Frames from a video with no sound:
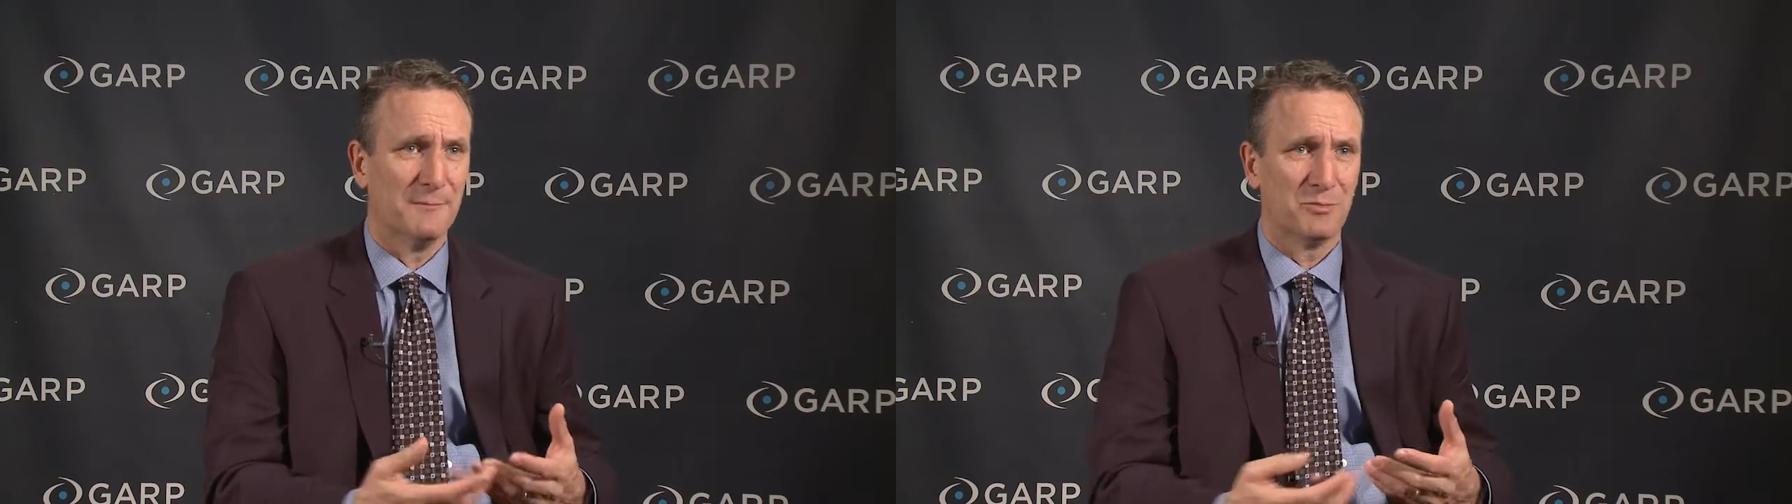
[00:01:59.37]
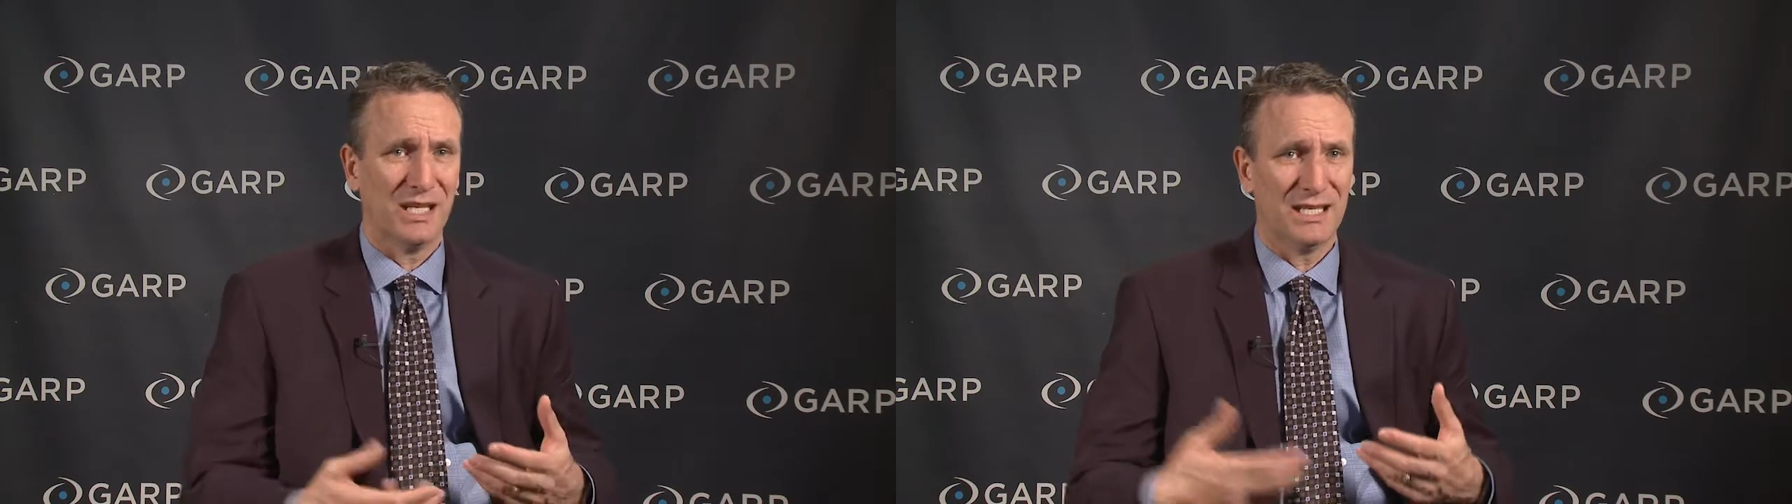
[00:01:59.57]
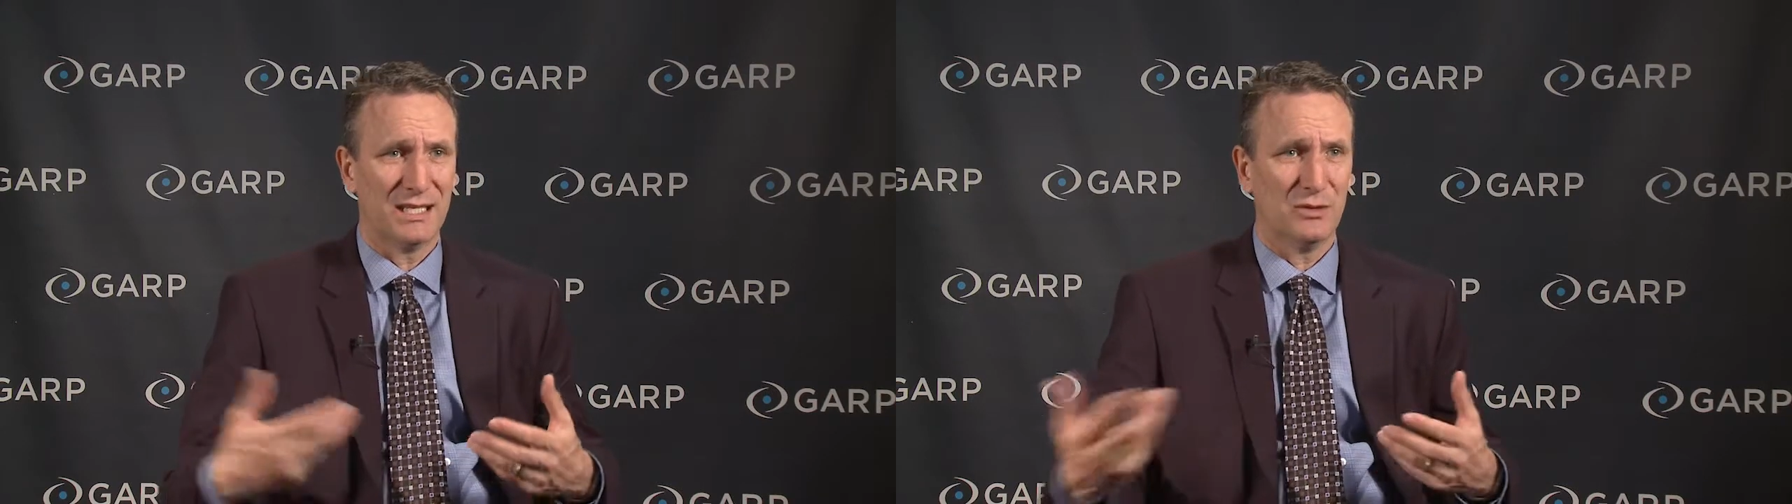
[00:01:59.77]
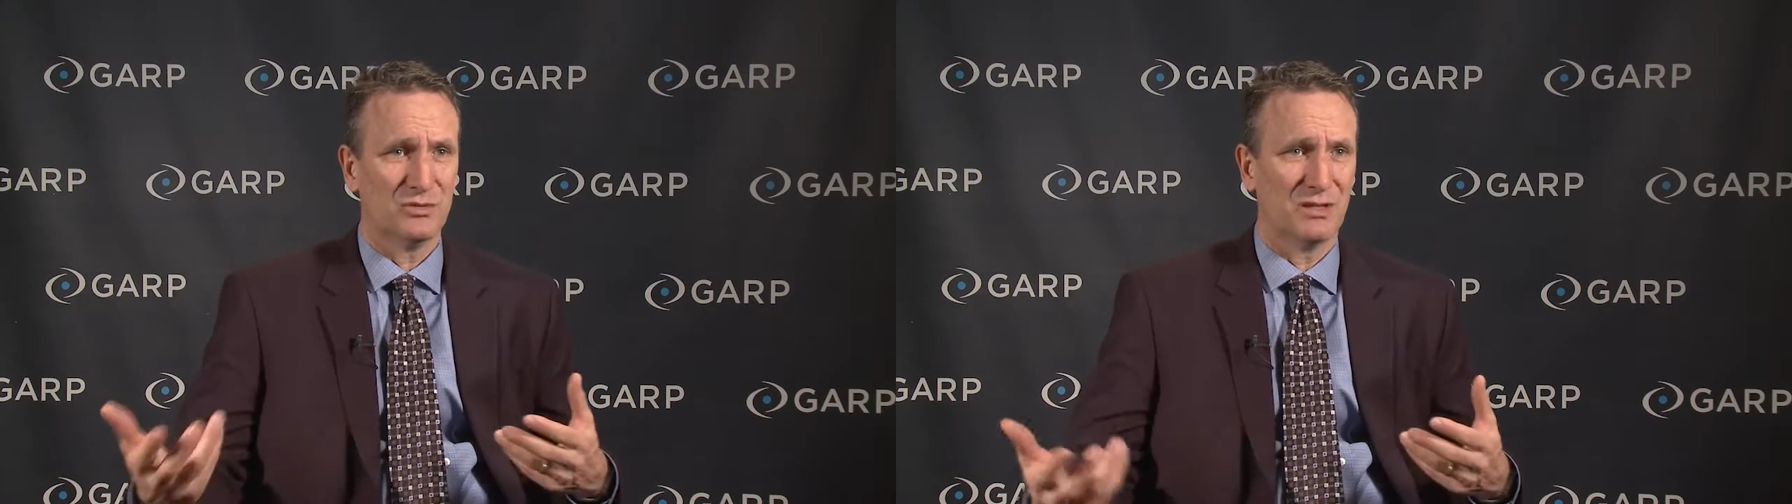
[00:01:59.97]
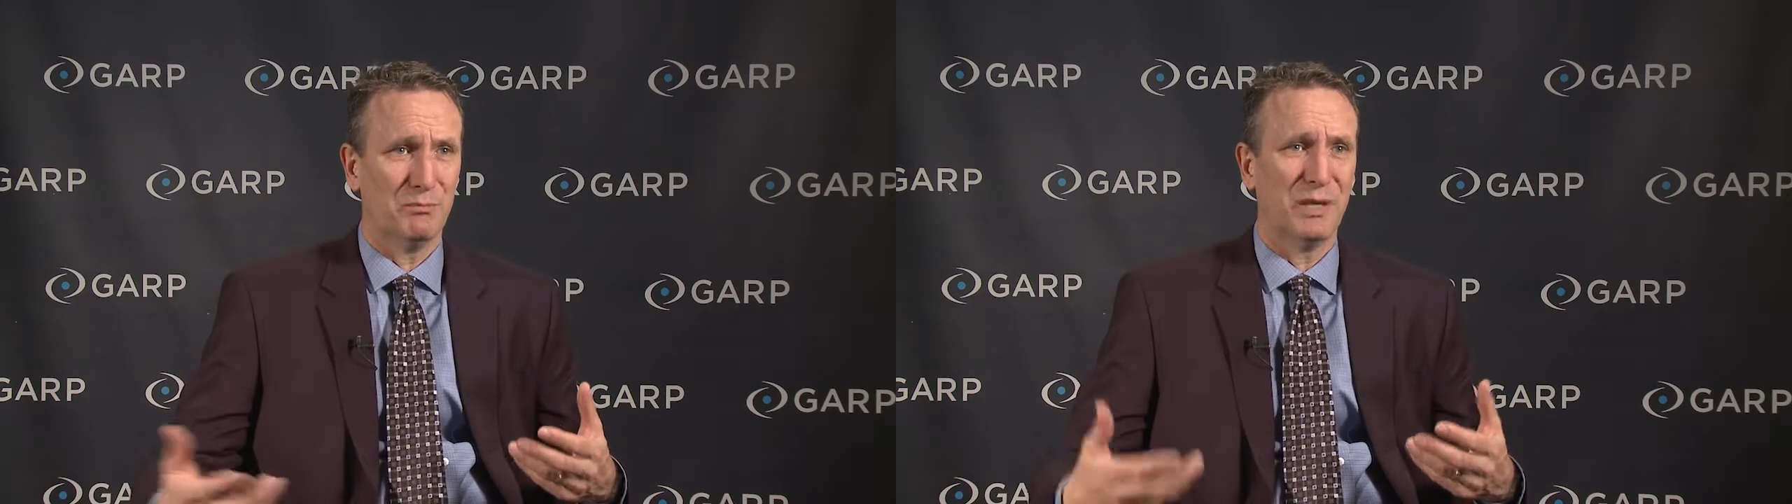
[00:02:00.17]
Then they can
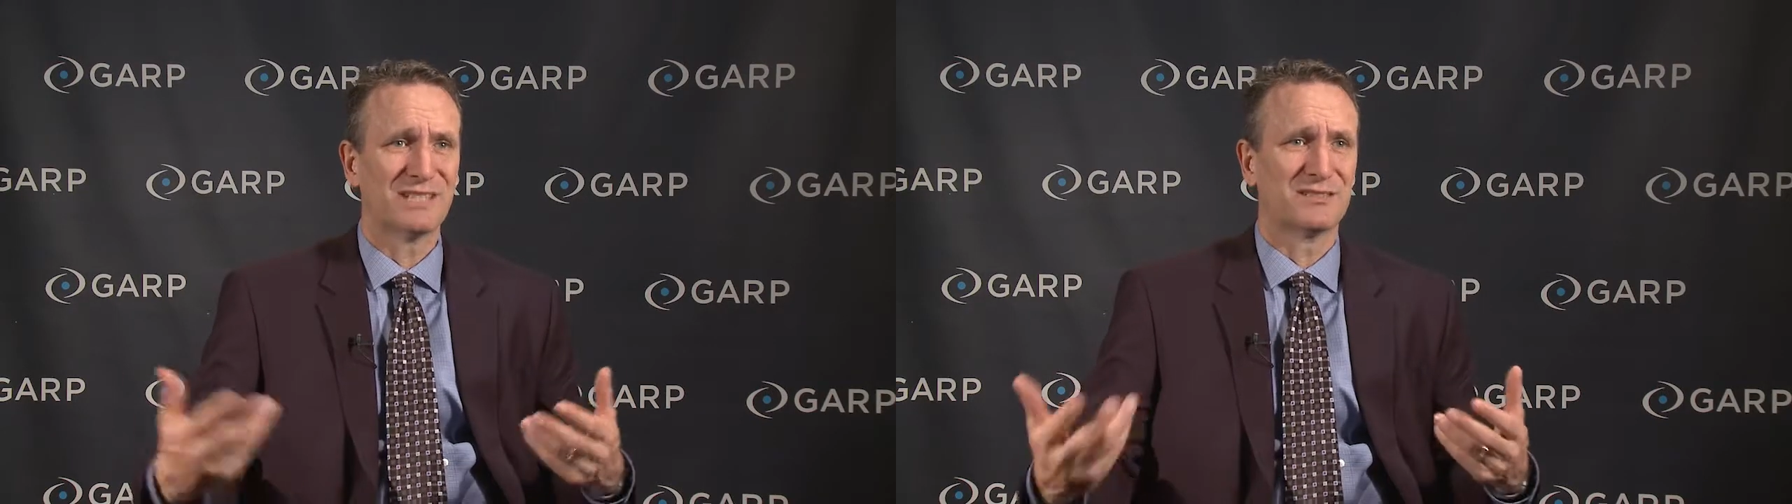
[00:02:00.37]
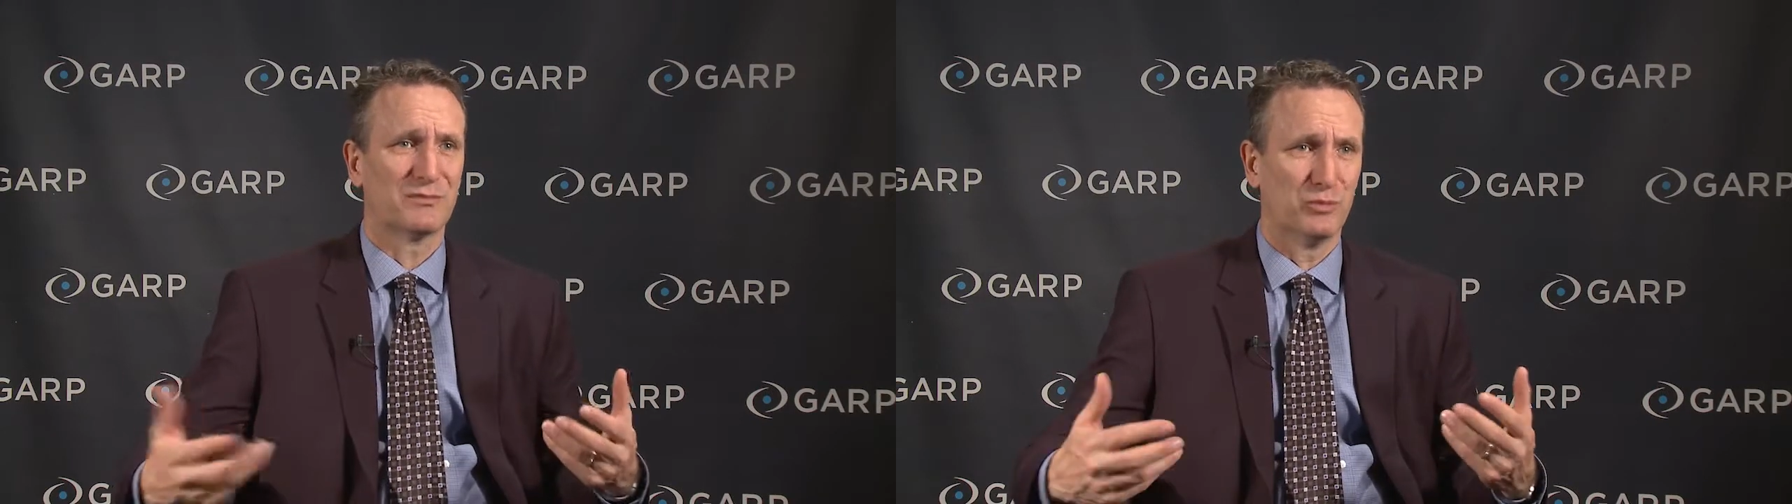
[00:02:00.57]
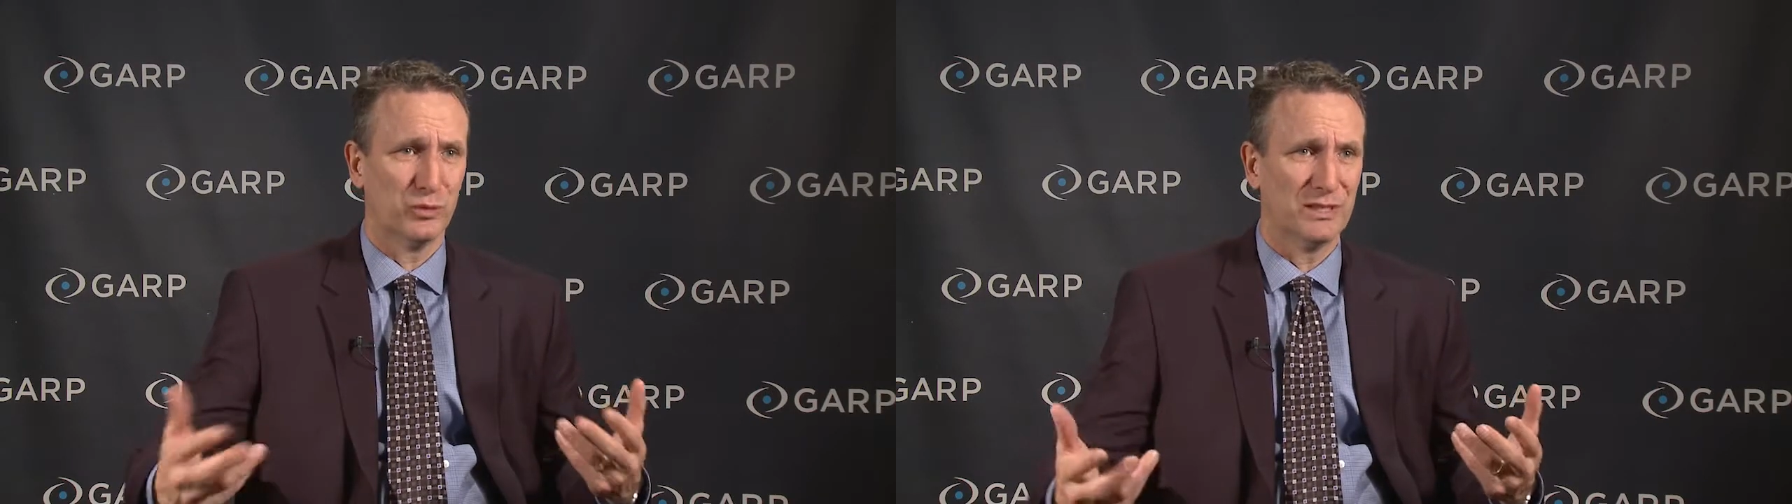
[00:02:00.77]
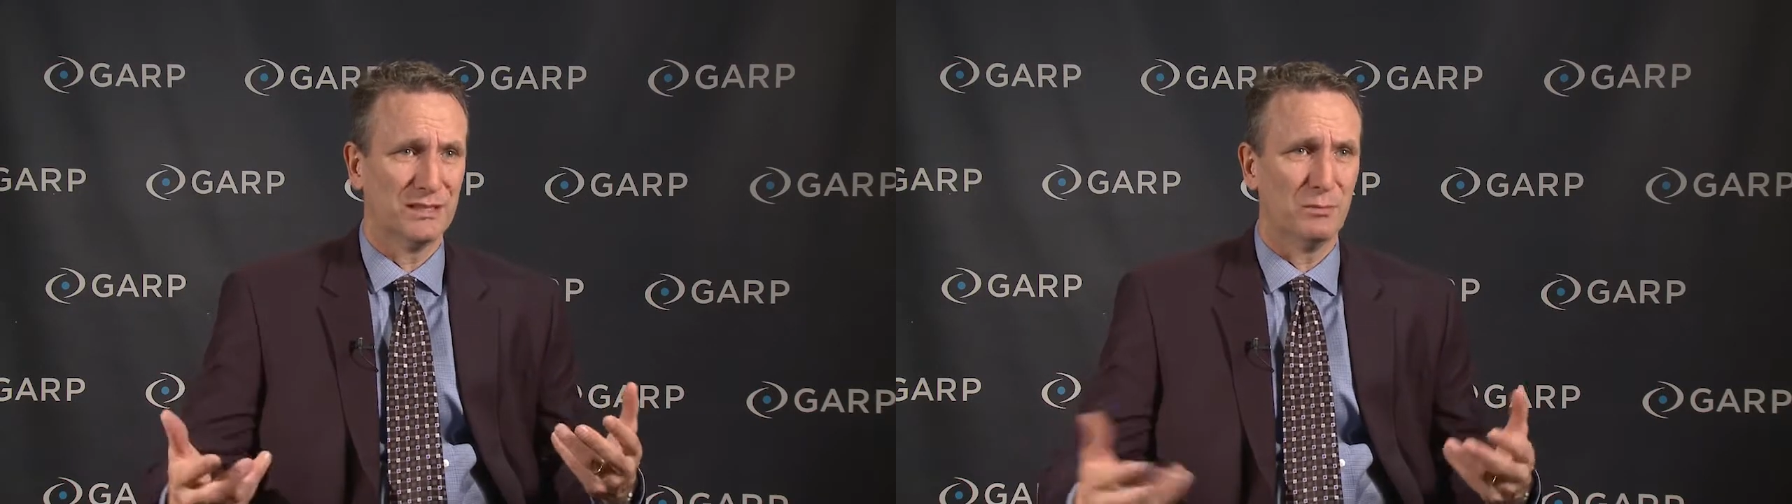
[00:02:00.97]
use the best of breed